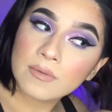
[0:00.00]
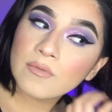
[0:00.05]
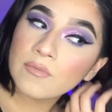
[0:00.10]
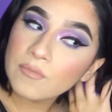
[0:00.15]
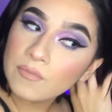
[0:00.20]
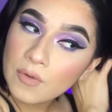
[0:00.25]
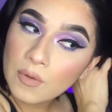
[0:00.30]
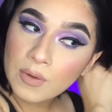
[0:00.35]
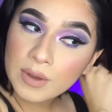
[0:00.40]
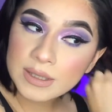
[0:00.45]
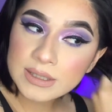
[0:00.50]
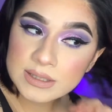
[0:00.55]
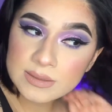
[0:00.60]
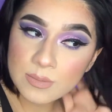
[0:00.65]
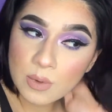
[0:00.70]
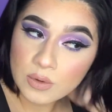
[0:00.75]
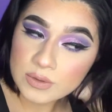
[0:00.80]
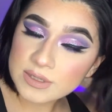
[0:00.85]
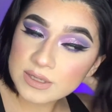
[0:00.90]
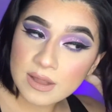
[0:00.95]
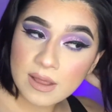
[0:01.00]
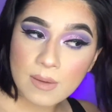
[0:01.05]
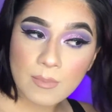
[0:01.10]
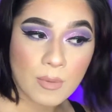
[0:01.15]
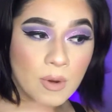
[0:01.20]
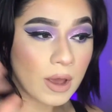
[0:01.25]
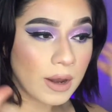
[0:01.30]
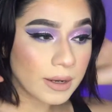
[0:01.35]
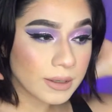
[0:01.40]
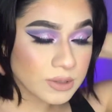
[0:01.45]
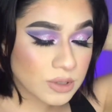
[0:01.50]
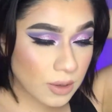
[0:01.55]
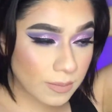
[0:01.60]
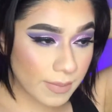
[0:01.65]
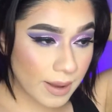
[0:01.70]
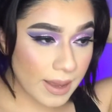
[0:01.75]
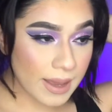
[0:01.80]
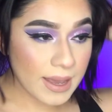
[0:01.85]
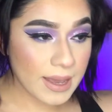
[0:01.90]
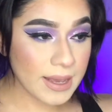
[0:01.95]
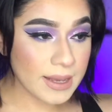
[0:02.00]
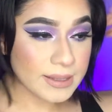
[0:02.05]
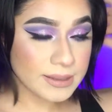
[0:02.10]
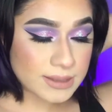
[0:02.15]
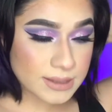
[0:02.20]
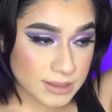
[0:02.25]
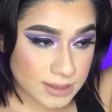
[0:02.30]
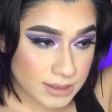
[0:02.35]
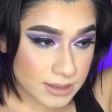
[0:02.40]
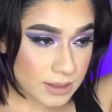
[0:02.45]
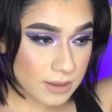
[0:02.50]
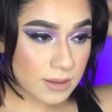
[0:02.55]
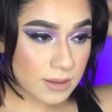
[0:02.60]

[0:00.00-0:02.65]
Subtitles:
Focus most of that product on my ends.